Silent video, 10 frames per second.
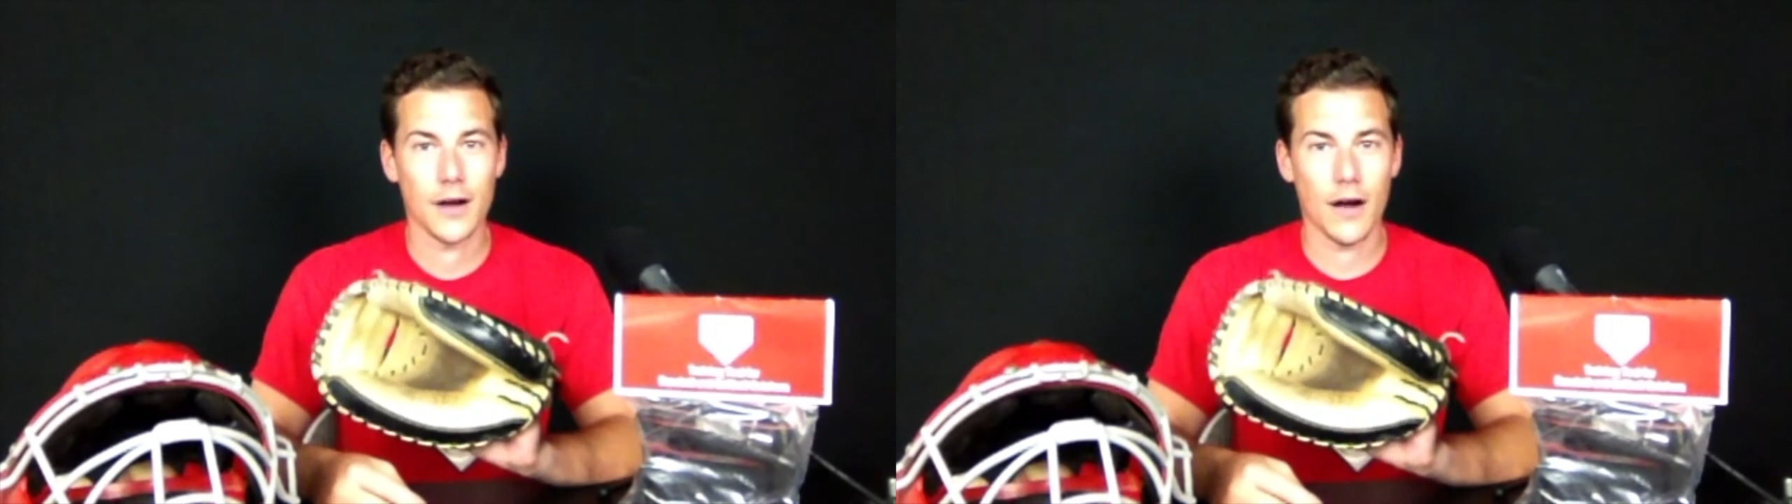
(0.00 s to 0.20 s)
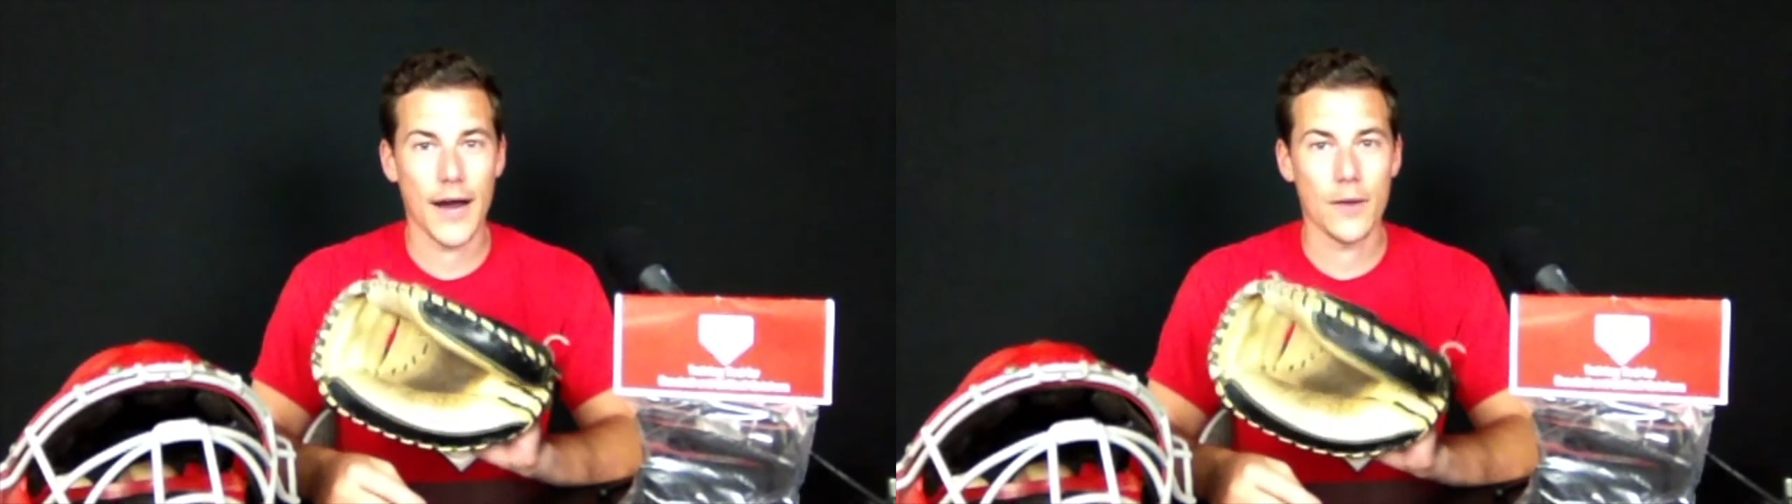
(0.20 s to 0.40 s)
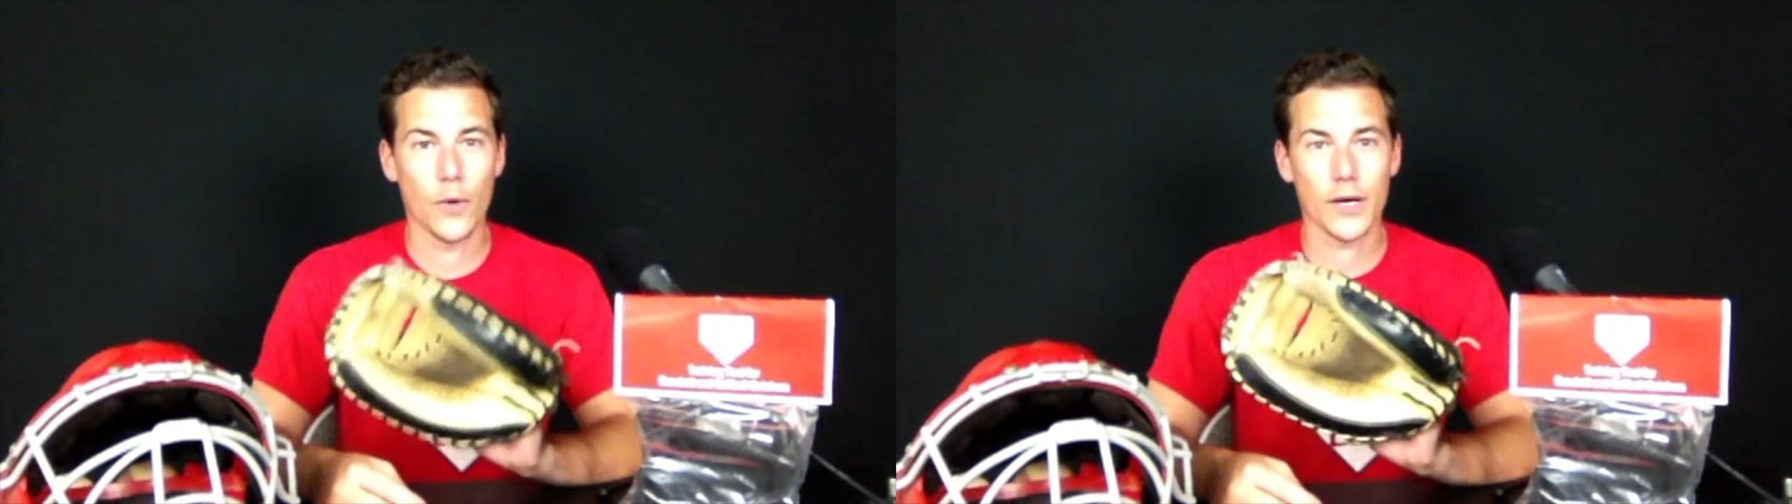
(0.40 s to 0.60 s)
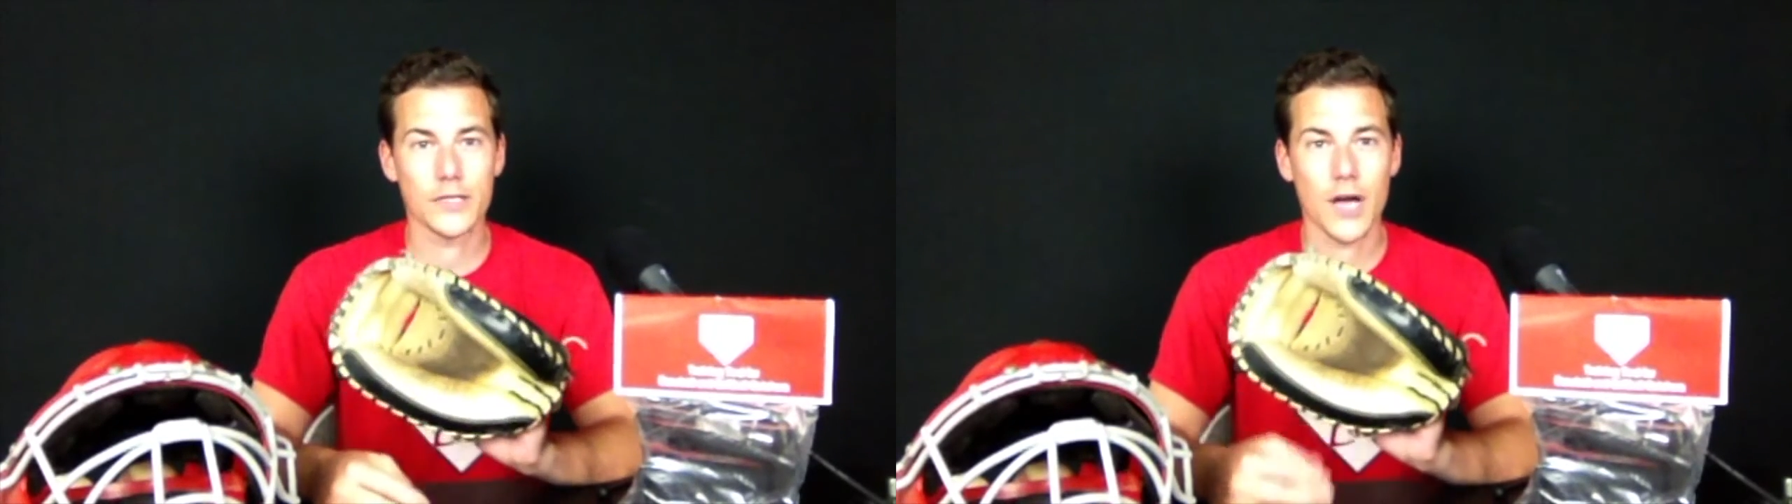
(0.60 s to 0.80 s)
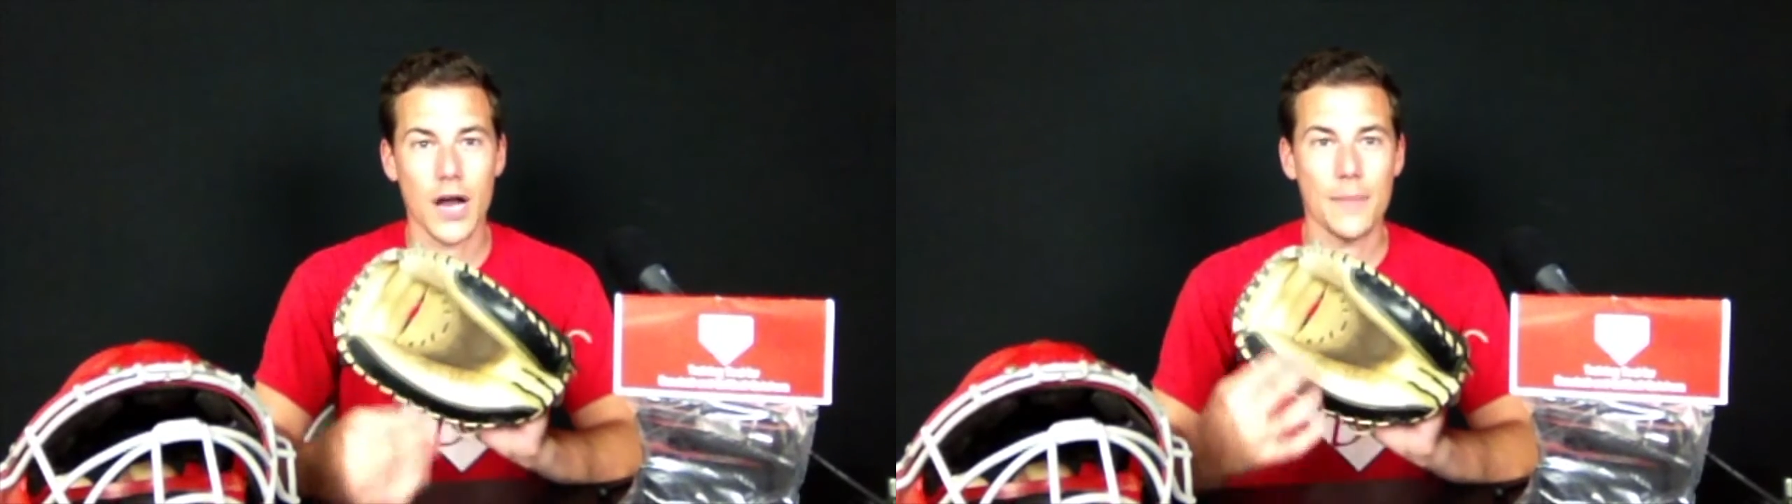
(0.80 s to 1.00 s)
All right, we're going
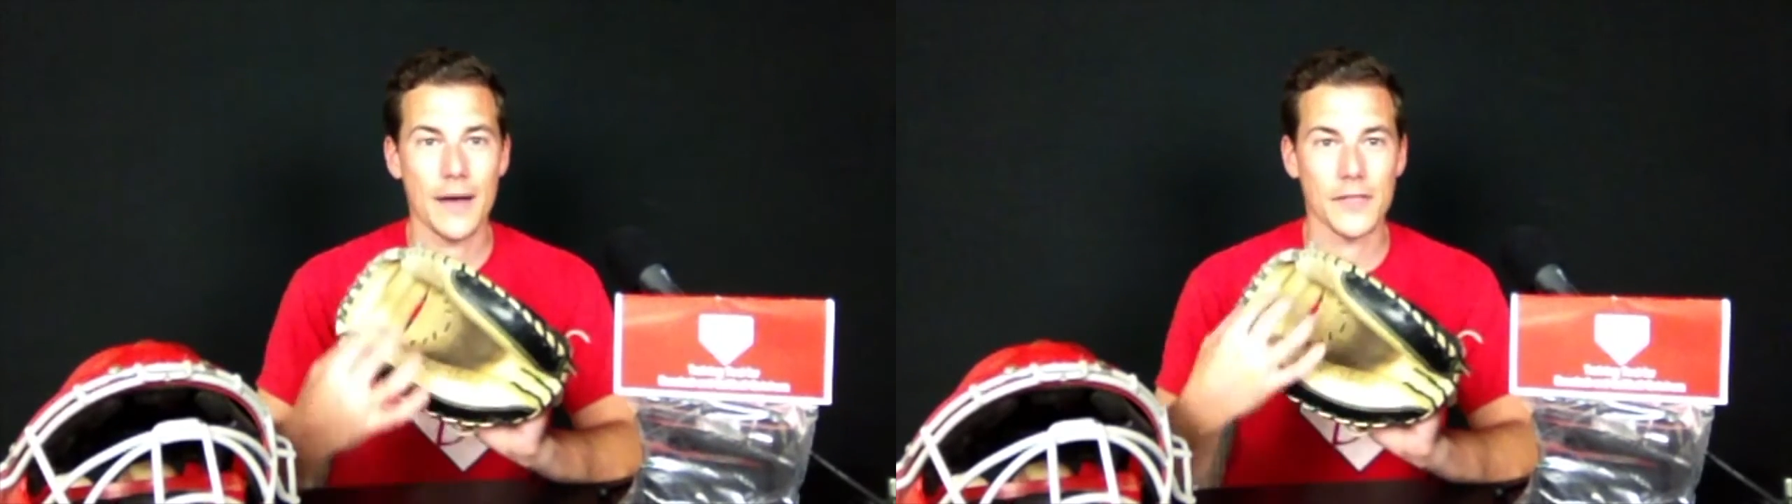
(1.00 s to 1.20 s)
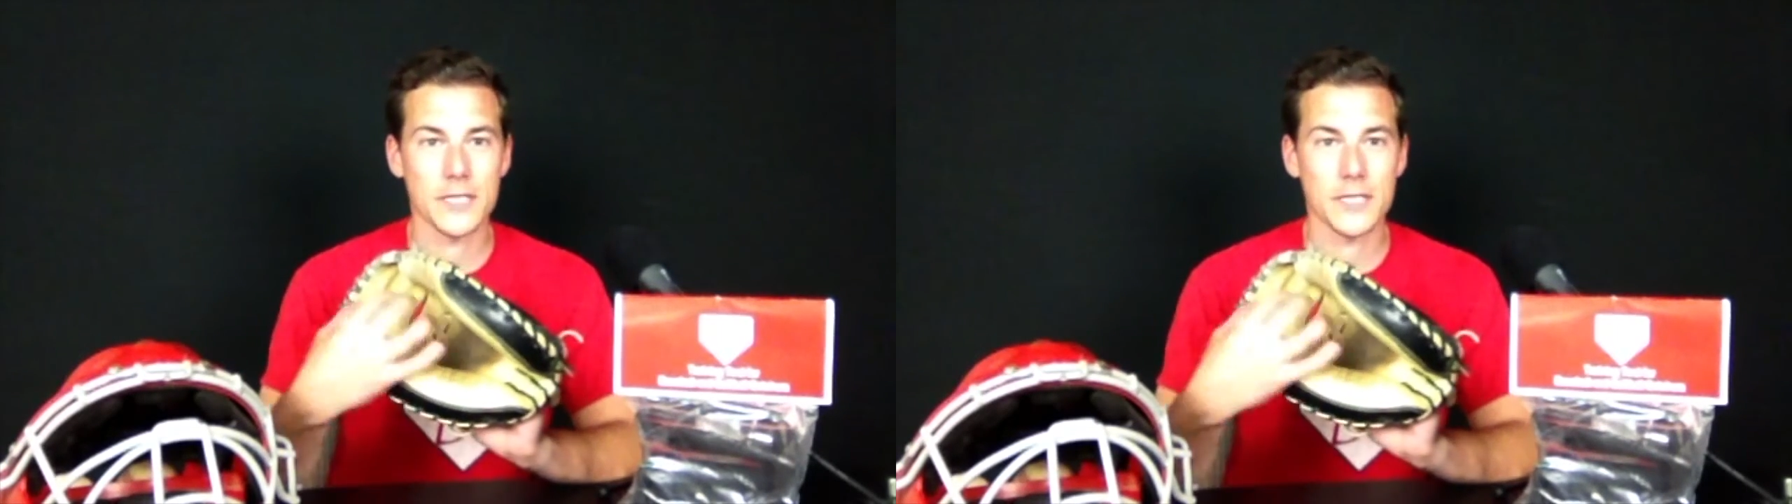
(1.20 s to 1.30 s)
to talk about